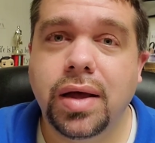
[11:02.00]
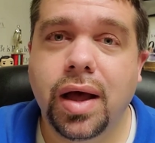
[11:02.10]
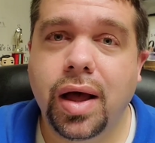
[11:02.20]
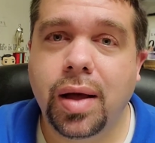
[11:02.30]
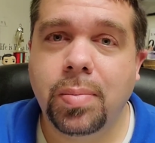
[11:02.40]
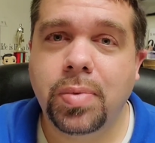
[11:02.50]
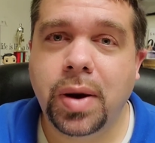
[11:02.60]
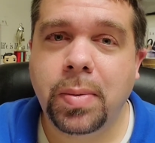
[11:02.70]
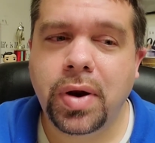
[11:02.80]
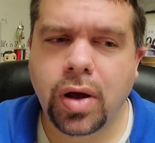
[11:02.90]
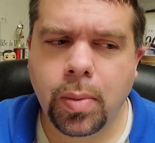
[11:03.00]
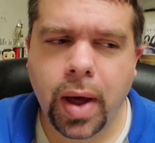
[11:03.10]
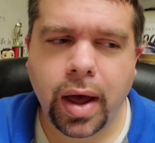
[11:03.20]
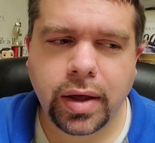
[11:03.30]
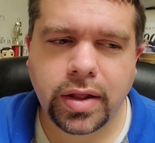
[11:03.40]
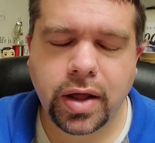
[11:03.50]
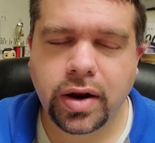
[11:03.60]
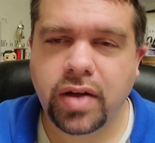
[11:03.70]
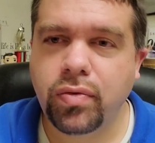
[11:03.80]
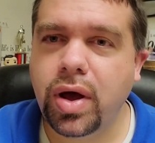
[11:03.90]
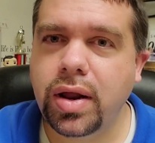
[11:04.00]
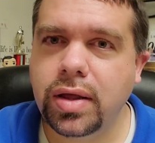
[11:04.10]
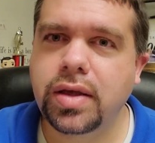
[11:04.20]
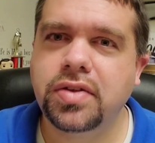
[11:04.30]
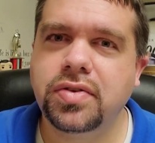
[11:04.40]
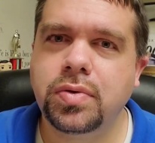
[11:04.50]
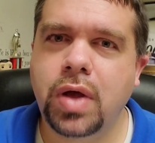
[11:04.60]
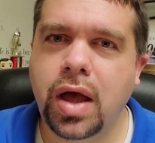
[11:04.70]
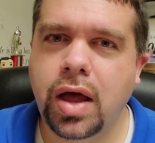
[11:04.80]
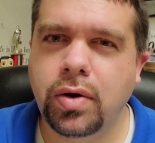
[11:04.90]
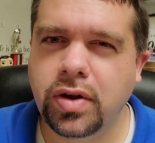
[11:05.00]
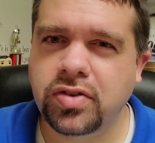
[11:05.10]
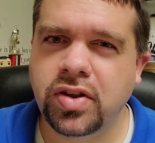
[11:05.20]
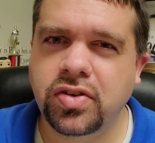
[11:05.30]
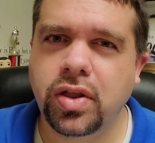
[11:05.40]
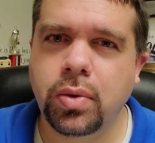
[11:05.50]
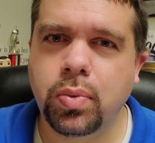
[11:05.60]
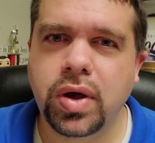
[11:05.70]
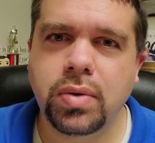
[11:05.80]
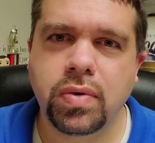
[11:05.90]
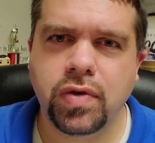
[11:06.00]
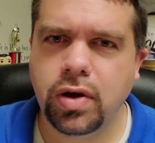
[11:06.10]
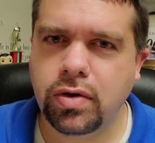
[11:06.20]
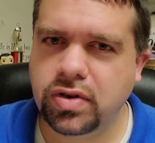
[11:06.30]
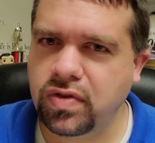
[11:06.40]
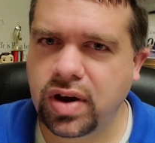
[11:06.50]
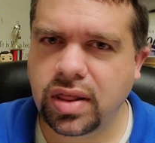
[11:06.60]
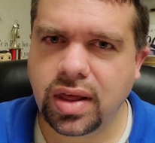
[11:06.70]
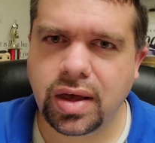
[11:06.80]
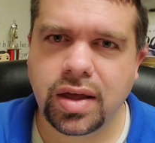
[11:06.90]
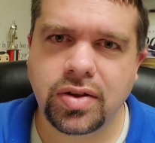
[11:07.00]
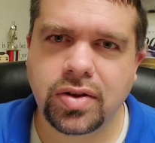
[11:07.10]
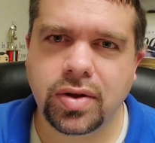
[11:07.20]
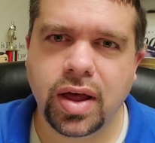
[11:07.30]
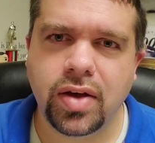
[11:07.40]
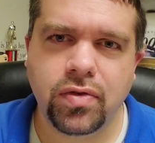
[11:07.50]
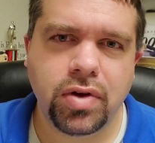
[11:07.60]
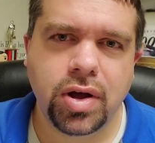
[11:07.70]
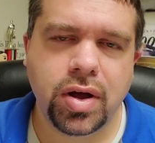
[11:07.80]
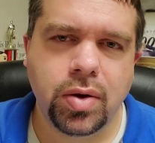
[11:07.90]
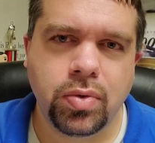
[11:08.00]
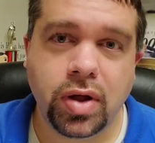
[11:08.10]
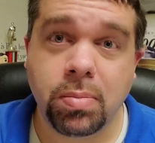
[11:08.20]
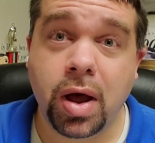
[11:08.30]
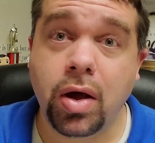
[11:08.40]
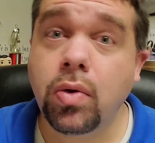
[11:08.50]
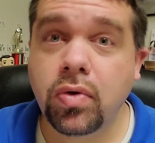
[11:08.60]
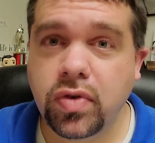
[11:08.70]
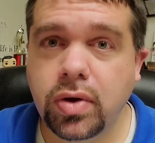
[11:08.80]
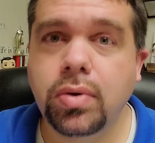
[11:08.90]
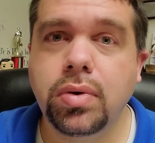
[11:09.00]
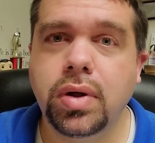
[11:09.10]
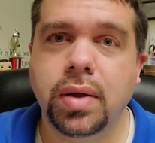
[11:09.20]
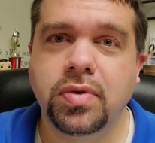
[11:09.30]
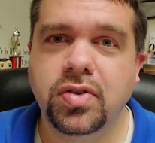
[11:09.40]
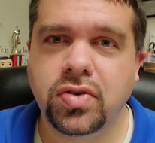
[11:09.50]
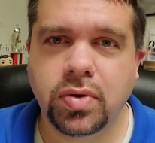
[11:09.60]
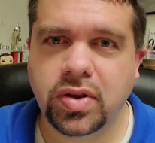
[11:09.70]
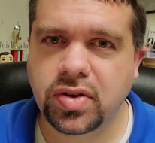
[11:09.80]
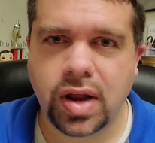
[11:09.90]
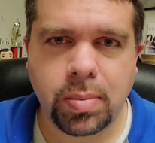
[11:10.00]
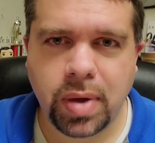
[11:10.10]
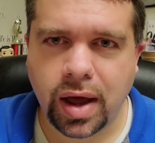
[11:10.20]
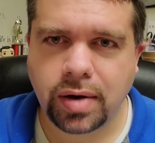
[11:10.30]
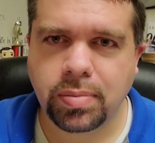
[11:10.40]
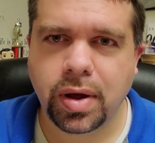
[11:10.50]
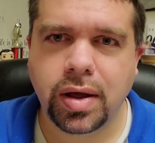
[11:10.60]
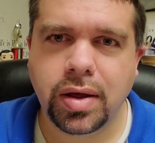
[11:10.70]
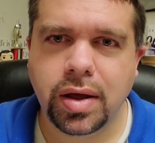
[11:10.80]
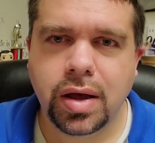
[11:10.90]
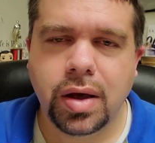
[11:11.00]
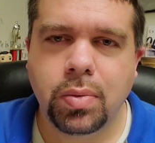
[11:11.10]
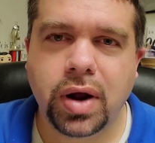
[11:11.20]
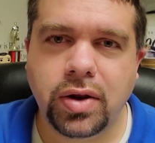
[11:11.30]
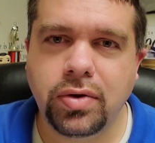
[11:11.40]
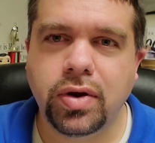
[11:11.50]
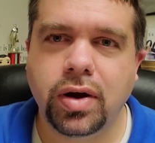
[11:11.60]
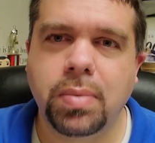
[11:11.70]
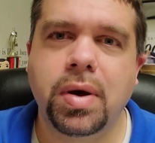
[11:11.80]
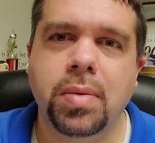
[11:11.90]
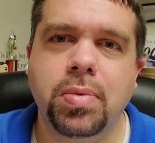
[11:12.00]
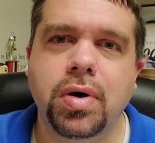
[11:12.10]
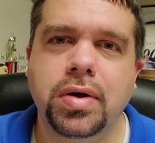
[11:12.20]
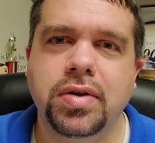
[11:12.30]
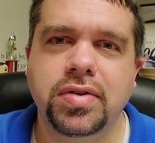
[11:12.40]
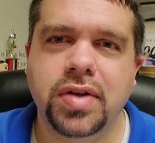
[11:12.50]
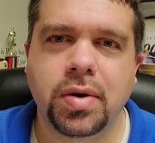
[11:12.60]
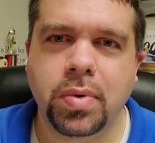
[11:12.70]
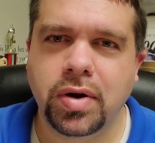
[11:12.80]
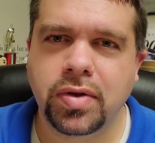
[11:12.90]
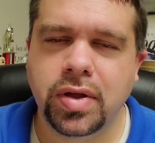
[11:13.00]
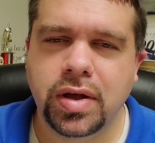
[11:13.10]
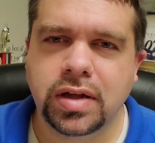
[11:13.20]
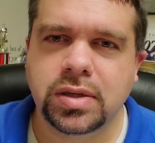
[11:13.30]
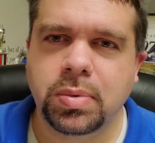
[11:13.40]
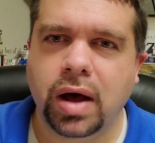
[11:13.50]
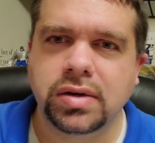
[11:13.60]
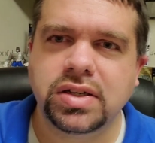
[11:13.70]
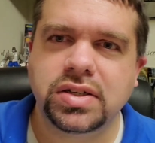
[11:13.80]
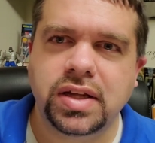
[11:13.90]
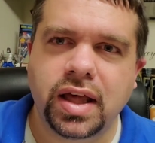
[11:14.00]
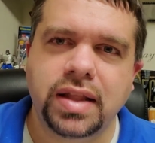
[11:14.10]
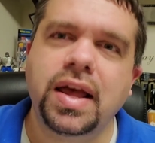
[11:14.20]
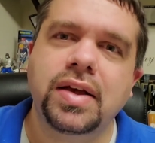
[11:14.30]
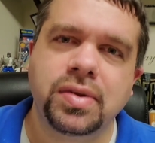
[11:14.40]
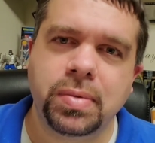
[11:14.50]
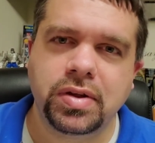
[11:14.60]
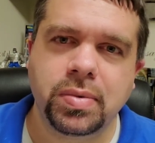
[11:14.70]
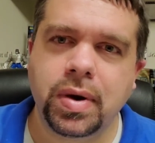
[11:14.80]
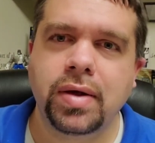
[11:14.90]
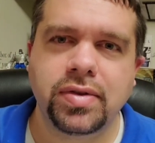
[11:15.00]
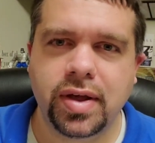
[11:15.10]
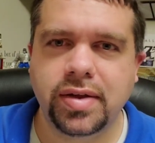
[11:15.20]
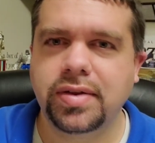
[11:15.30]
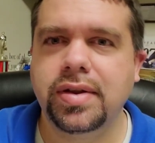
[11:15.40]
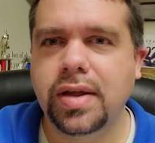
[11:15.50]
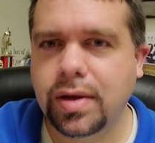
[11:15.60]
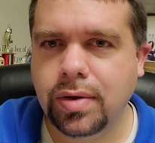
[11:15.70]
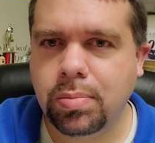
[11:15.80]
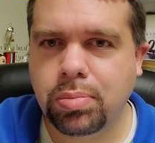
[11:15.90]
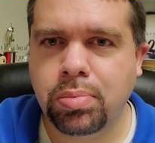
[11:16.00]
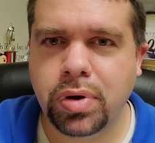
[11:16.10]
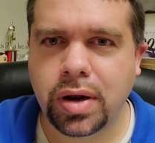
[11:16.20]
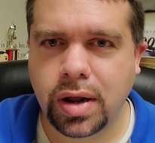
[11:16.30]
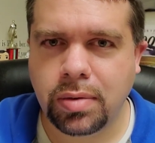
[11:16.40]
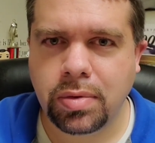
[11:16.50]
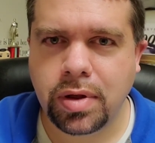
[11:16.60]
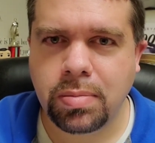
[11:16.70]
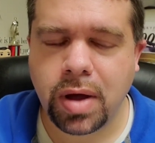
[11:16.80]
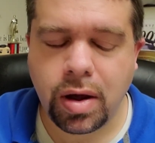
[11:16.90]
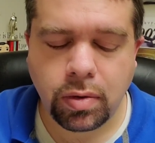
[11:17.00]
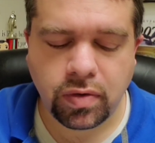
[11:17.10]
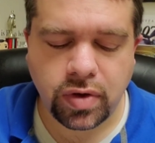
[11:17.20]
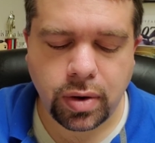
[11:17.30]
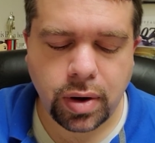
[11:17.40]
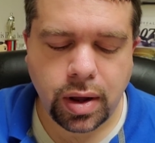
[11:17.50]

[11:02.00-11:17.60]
But I'm going to go back now that I've read it, because I don't necessarily read reviews of anything until I've done my own review, just so it doesn't impact when I do talk about a book, because I don't want to subconsciously like take something someone else says and put it in my own review.